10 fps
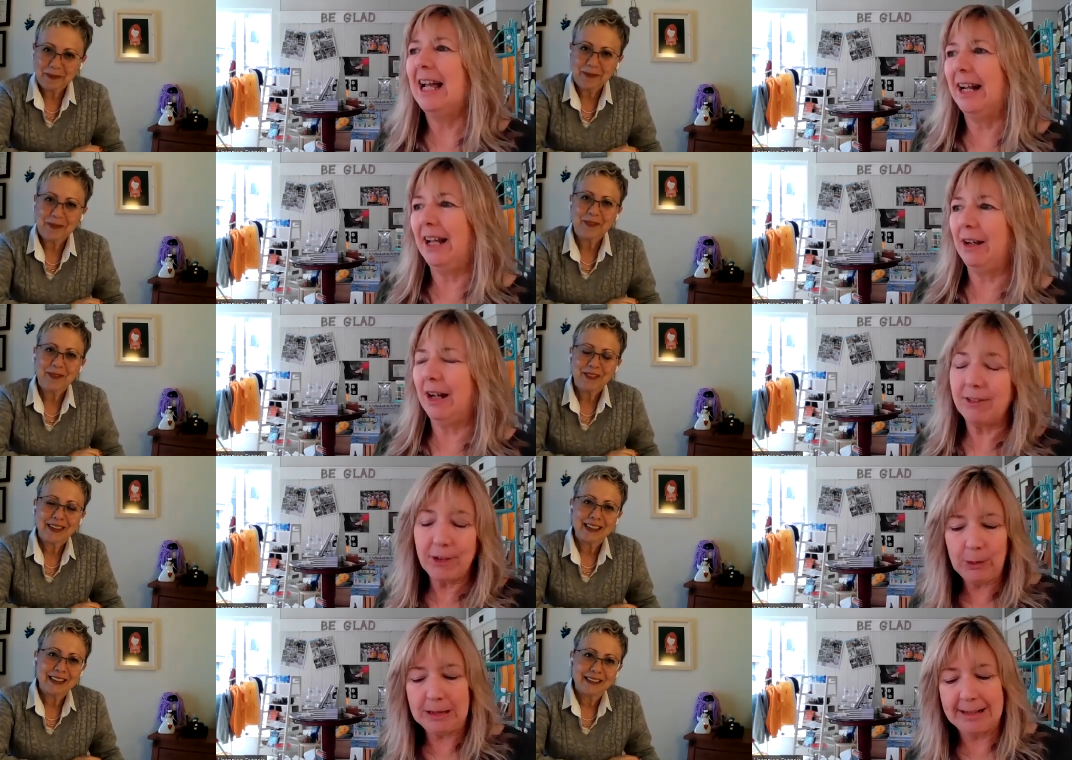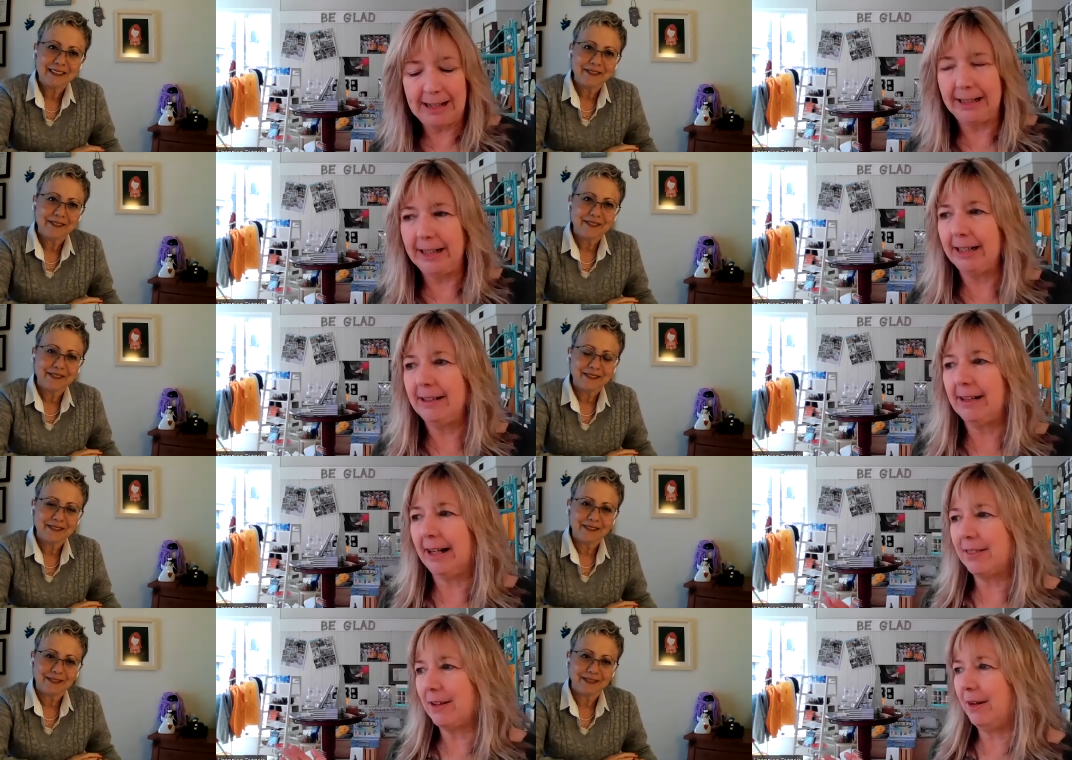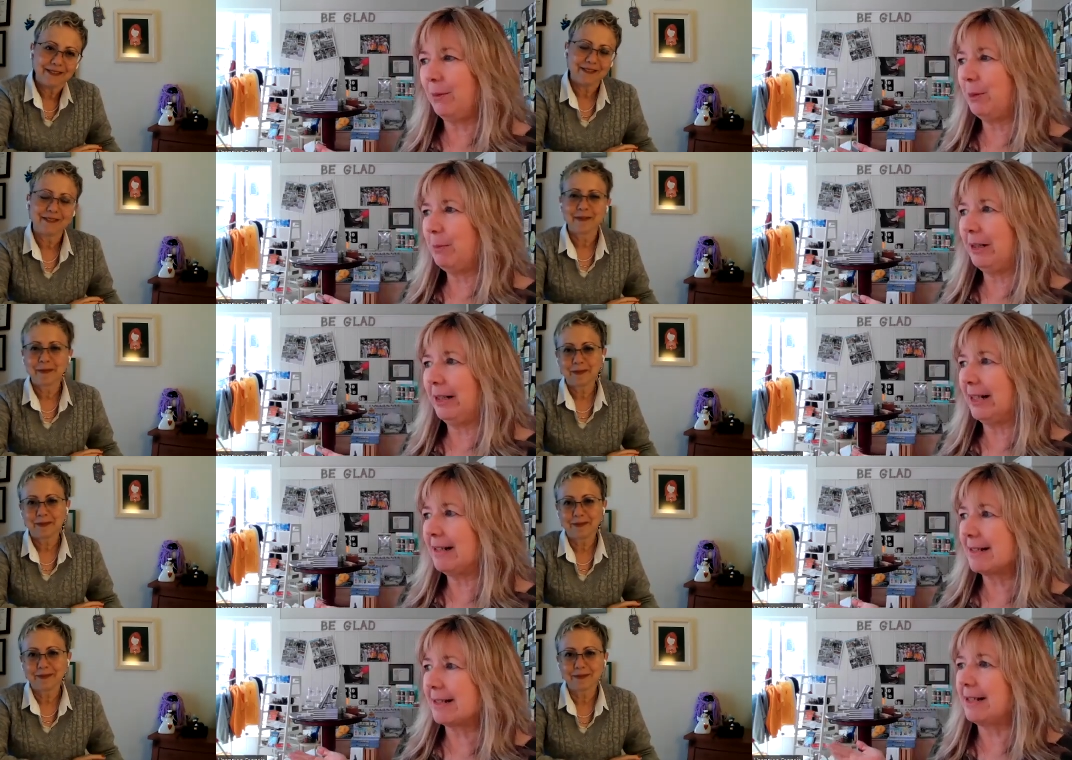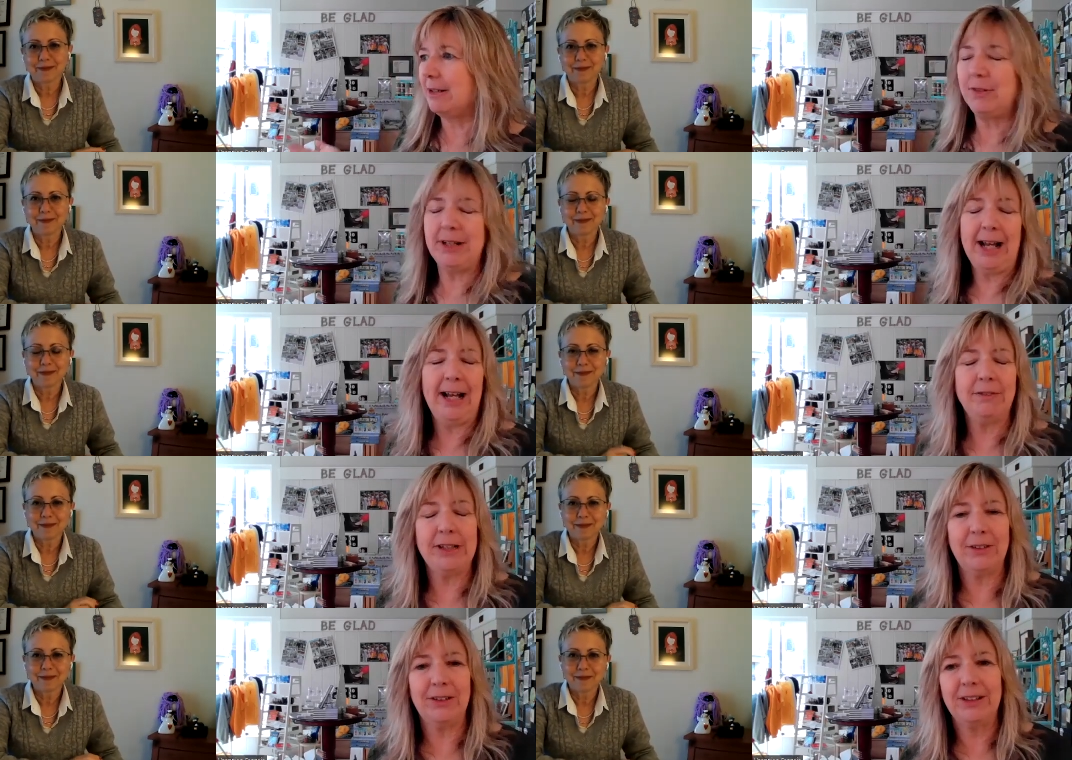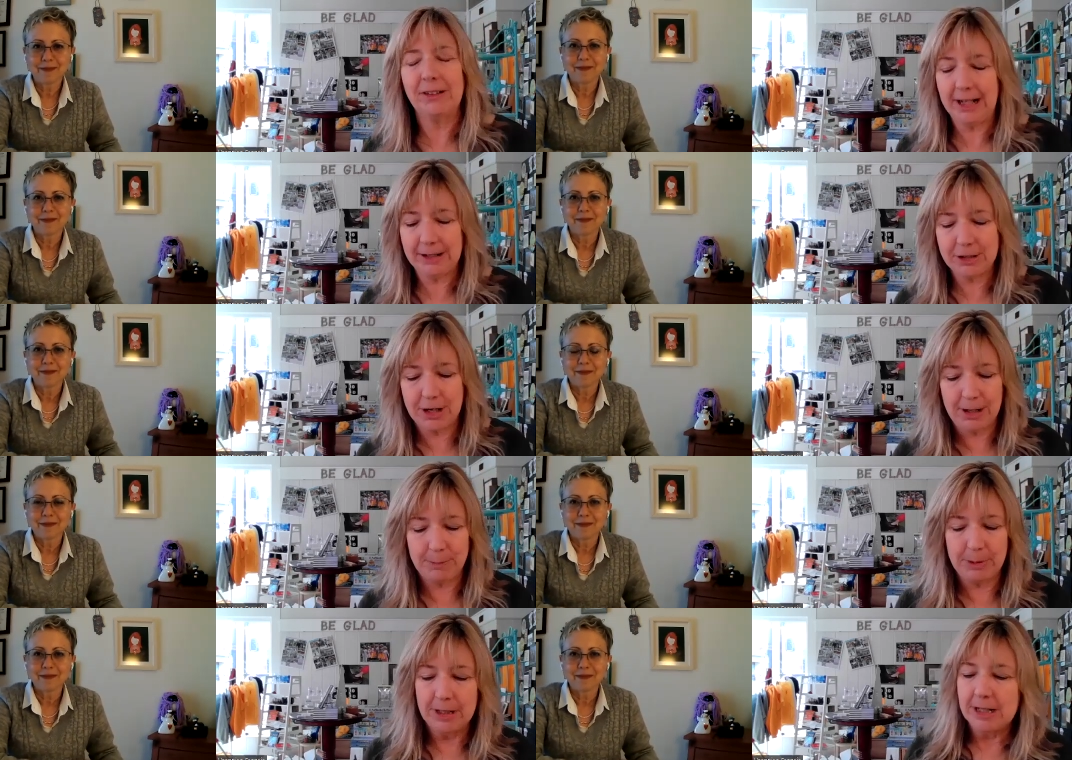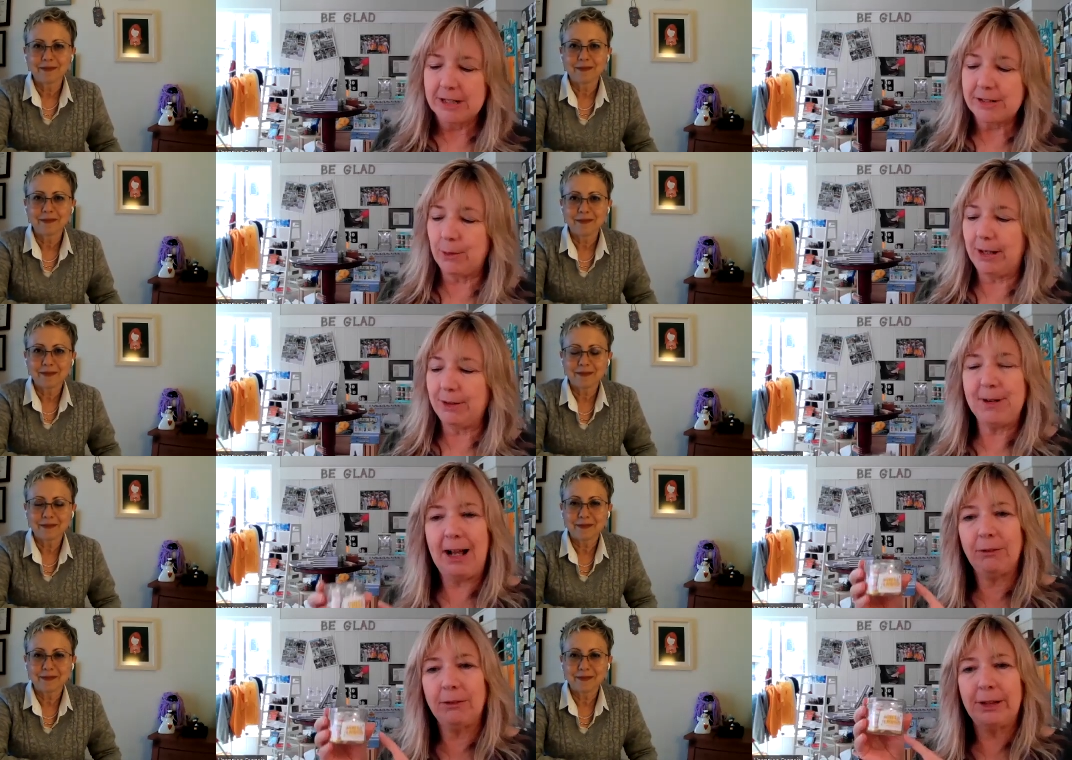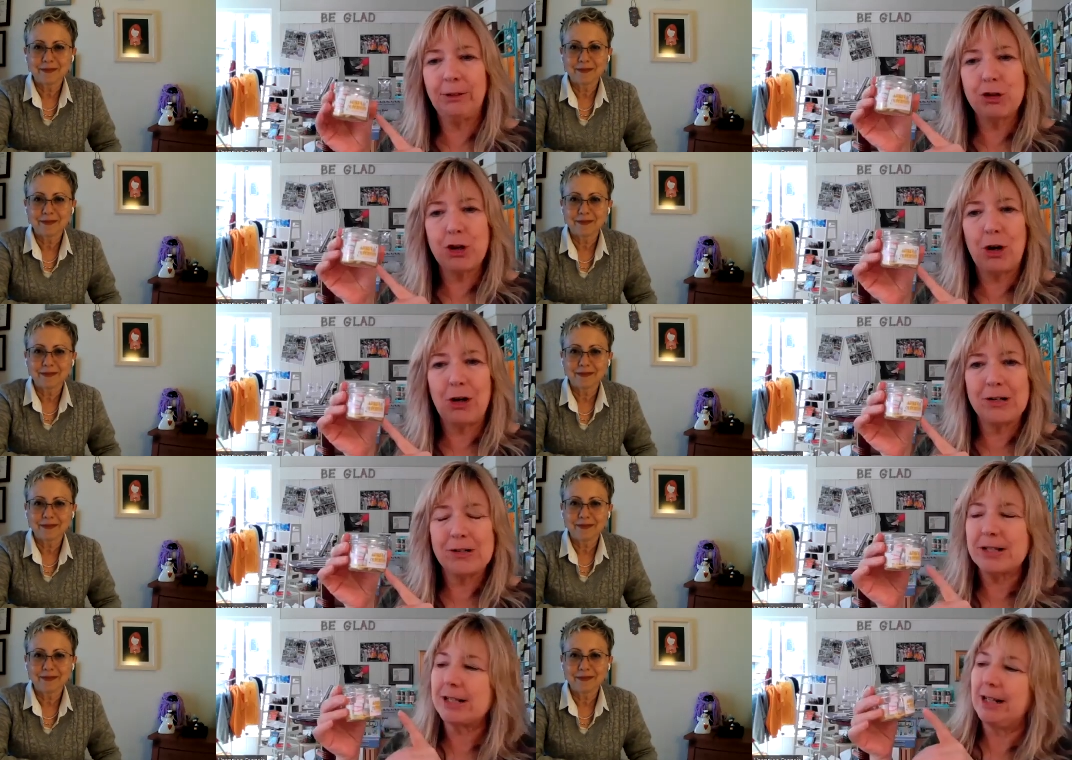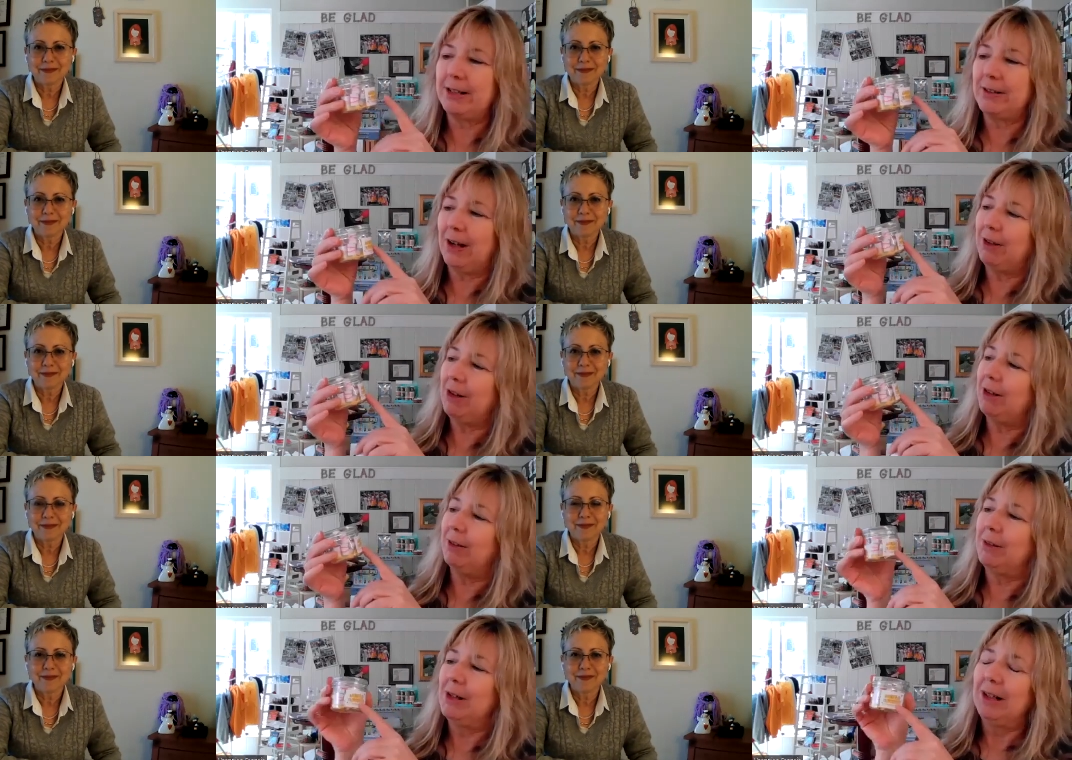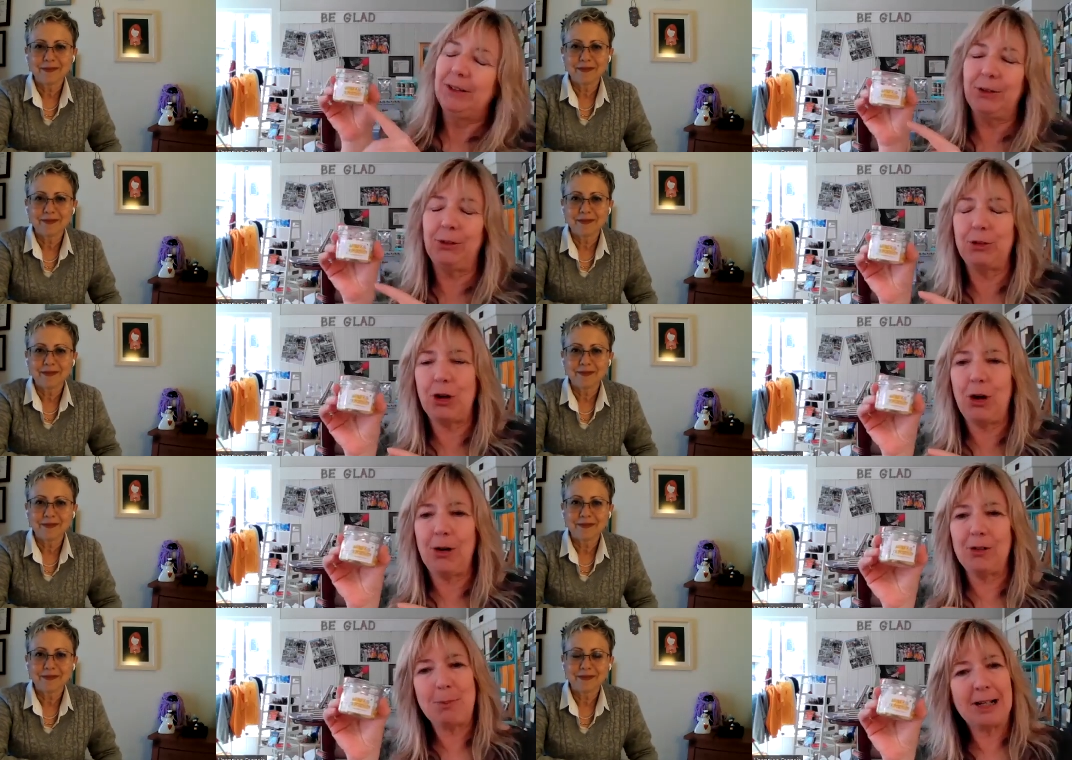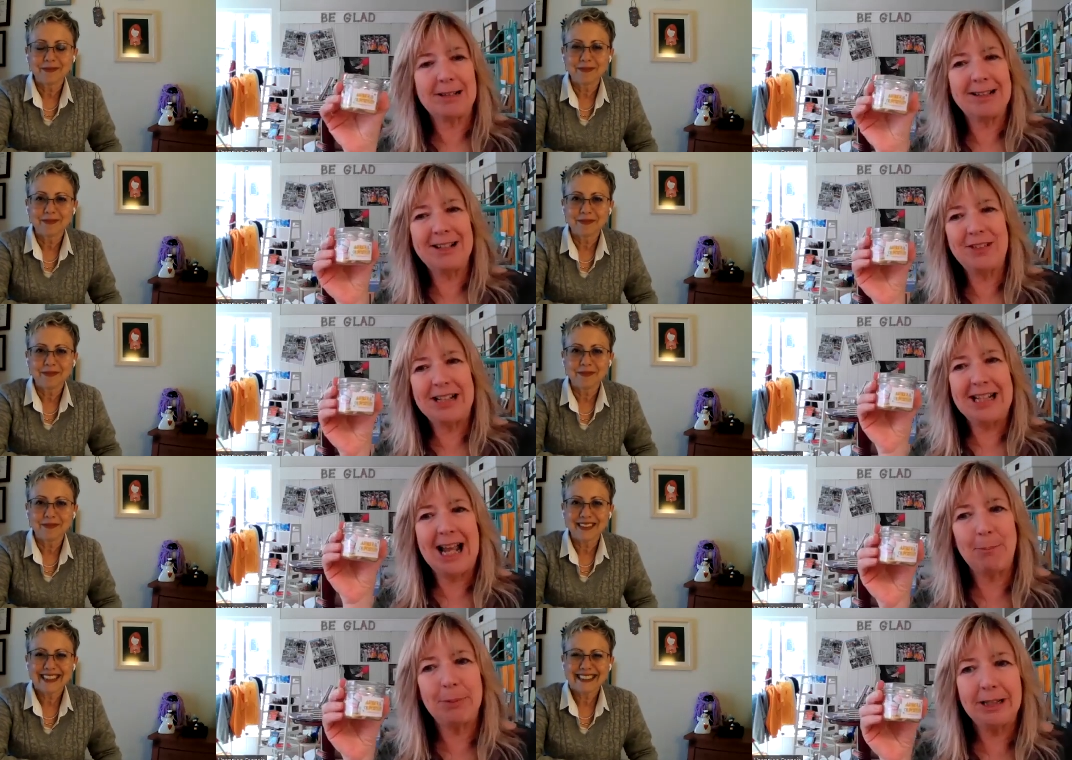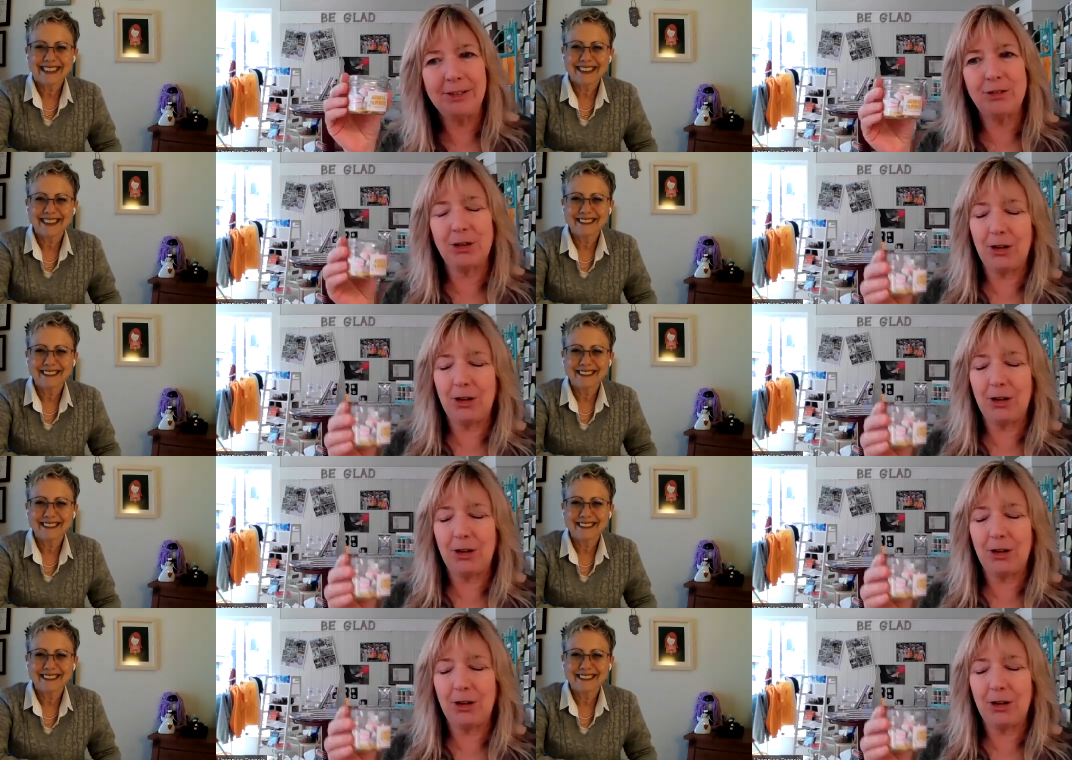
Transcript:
Speaker 1: and i got so excited that i thought it would be a nice gift to have here in the glad shop so i found little jars and got a little jar of positivity happiness